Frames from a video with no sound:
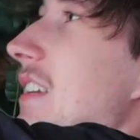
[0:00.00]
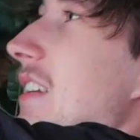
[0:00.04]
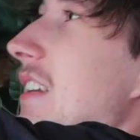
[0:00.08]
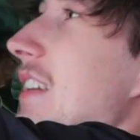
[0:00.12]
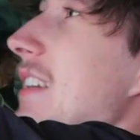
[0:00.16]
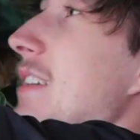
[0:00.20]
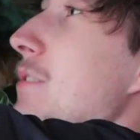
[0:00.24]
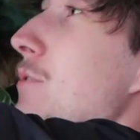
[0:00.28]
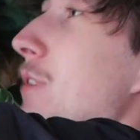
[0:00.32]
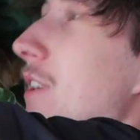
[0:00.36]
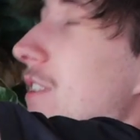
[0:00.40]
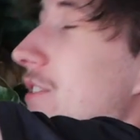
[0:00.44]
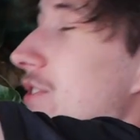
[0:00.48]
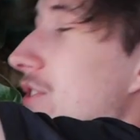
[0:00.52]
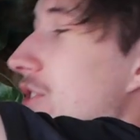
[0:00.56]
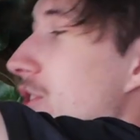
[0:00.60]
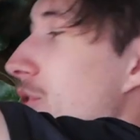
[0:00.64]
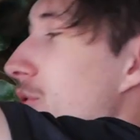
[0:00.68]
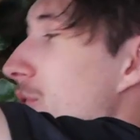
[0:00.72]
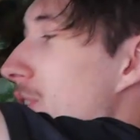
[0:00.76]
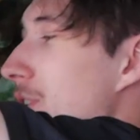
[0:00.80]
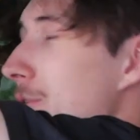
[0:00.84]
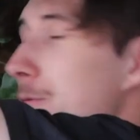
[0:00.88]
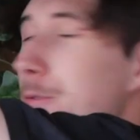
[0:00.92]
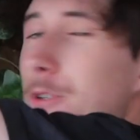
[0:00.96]
Anyway, so
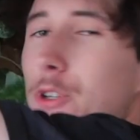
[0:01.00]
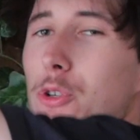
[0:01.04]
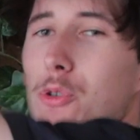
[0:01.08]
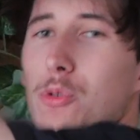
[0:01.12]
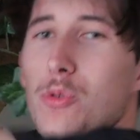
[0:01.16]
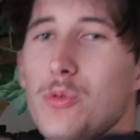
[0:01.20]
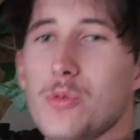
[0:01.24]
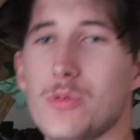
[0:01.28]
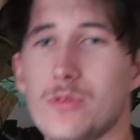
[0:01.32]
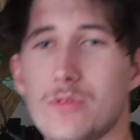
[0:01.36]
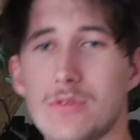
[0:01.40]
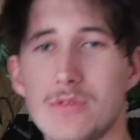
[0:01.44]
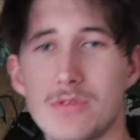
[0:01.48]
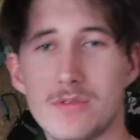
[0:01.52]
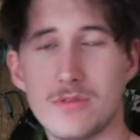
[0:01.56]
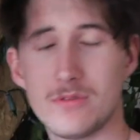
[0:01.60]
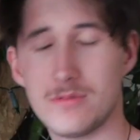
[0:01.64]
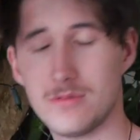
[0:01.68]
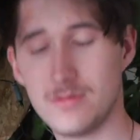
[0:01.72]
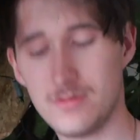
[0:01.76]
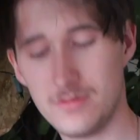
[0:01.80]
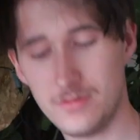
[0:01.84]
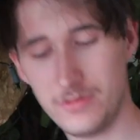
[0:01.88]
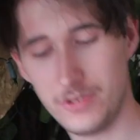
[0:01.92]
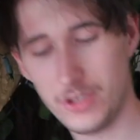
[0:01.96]
if you
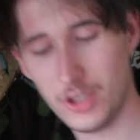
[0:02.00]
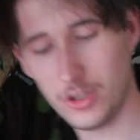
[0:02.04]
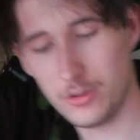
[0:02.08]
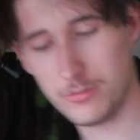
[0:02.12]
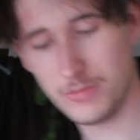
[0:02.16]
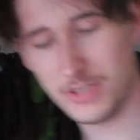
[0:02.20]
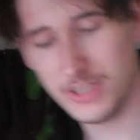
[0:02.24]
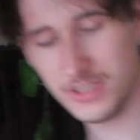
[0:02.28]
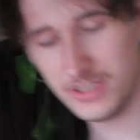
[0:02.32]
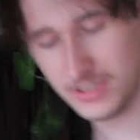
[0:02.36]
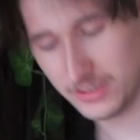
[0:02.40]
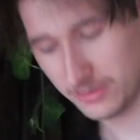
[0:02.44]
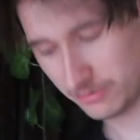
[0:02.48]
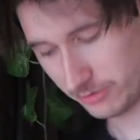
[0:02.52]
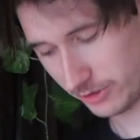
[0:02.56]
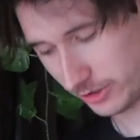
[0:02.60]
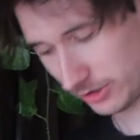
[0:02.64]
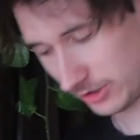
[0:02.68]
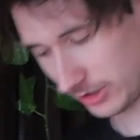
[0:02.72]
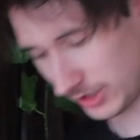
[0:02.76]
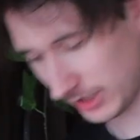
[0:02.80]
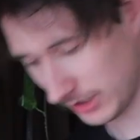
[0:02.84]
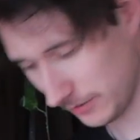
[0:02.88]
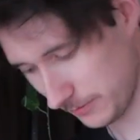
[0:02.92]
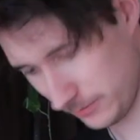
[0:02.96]
know me in
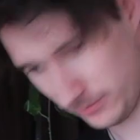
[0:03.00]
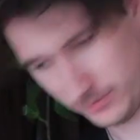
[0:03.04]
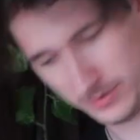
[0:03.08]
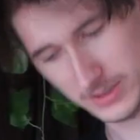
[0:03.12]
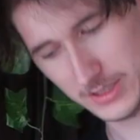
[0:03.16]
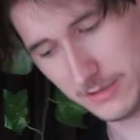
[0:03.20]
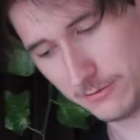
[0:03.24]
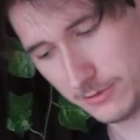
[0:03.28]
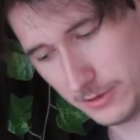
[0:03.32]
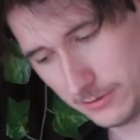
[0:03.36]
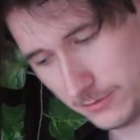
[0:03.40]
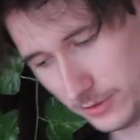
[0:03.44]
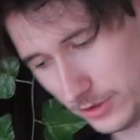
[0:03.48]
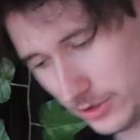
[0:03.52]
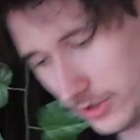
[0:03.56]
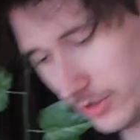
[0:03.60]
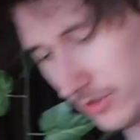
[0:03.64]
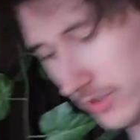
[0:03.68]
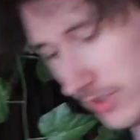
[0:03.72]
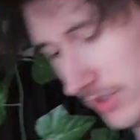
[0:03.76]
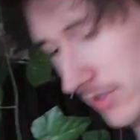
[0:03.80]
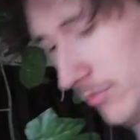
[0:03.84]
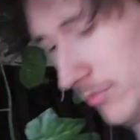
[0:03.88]
real life, or even if you don't, I